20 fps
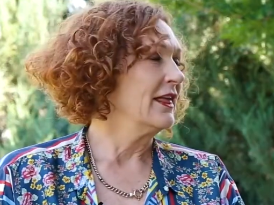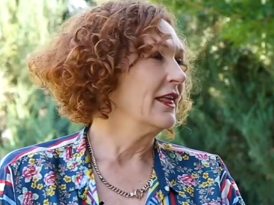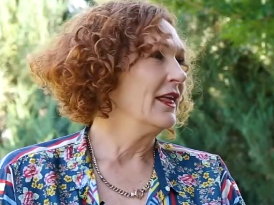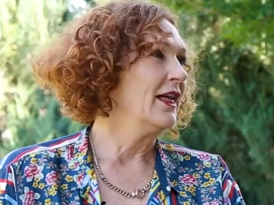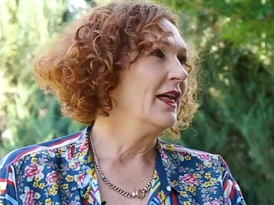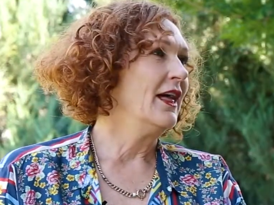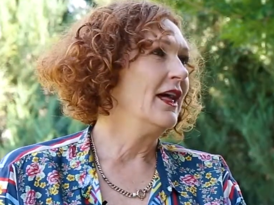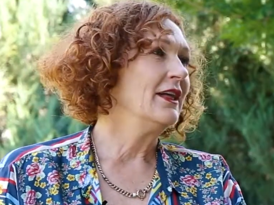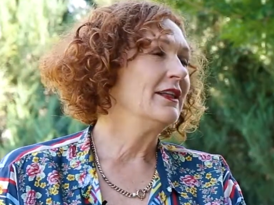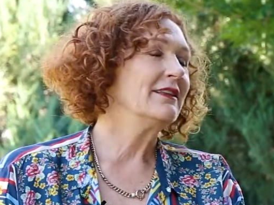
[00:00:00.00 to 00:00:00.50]
is
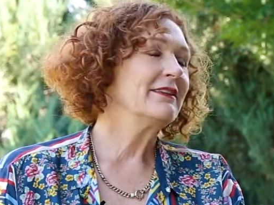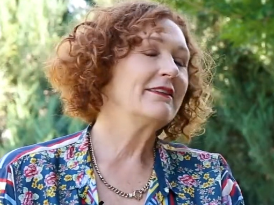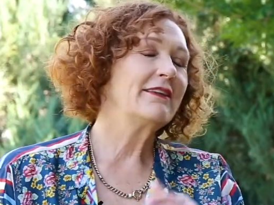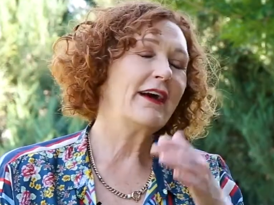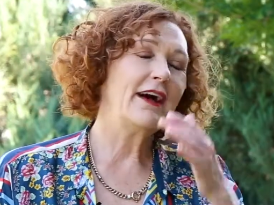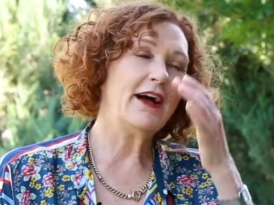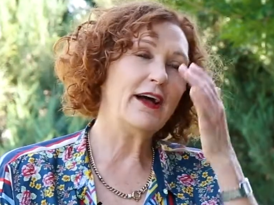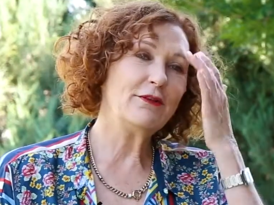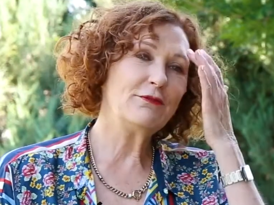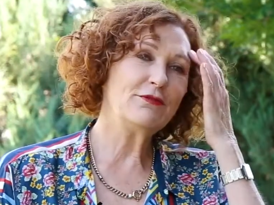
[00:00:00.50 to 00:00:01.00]
Time for Three?
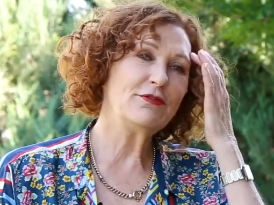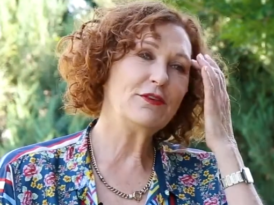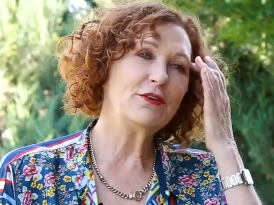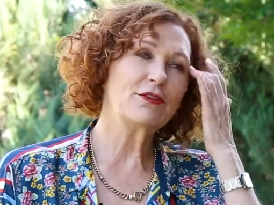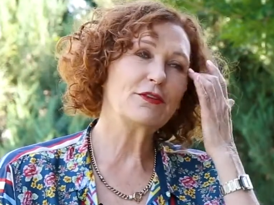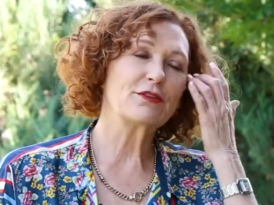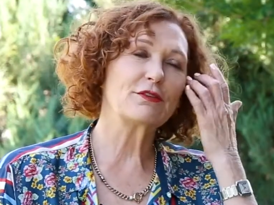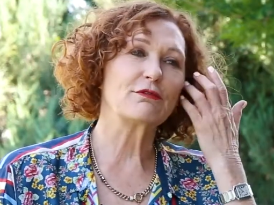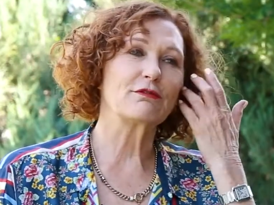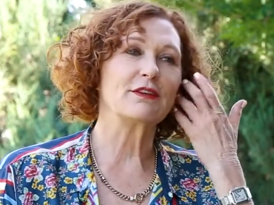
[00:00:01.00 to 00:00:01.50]
Time for
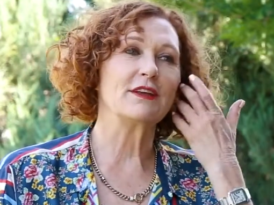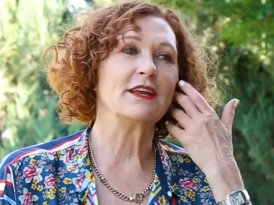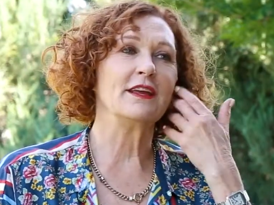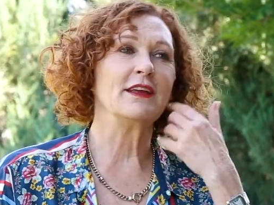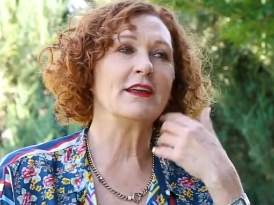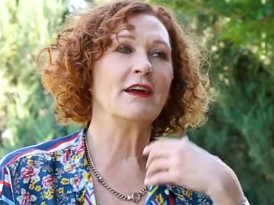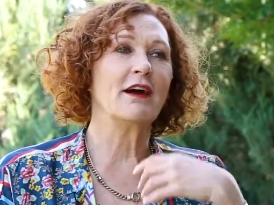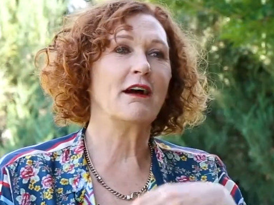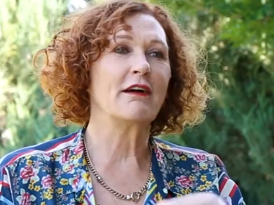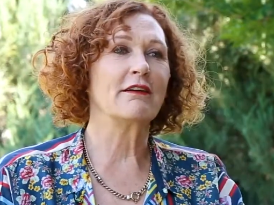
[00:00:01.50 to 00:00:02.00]

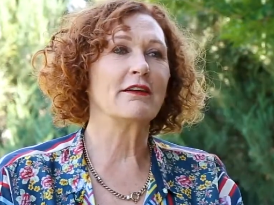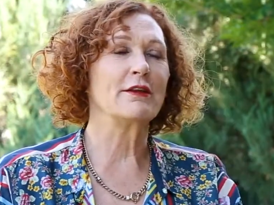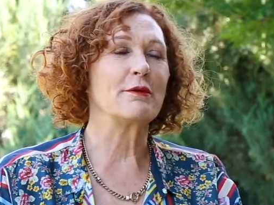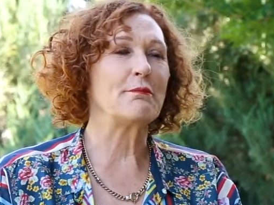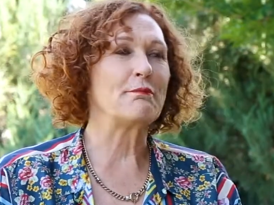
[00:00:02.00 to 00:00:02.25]
Three are an